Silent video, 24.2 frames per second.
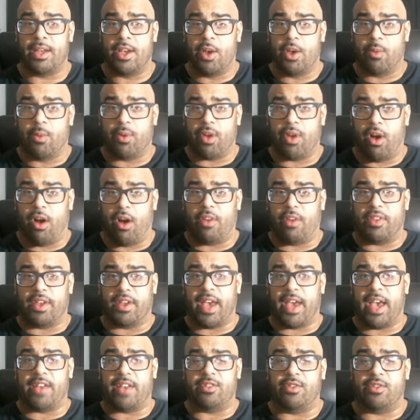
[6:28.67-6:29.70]
where all the
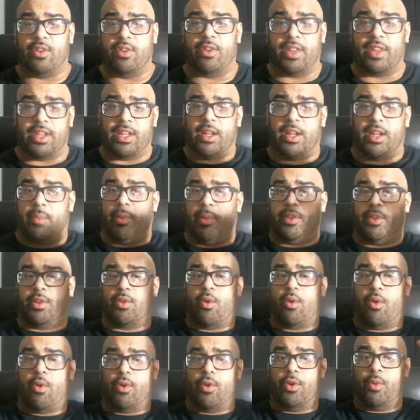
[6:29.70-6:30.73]
guys, they get up on the
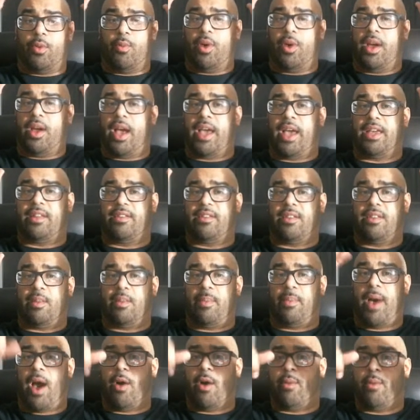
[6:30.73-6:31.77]
corner, one guy gets in the
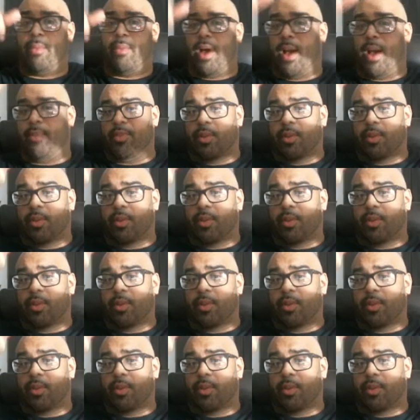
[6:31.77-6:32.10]
power bomb,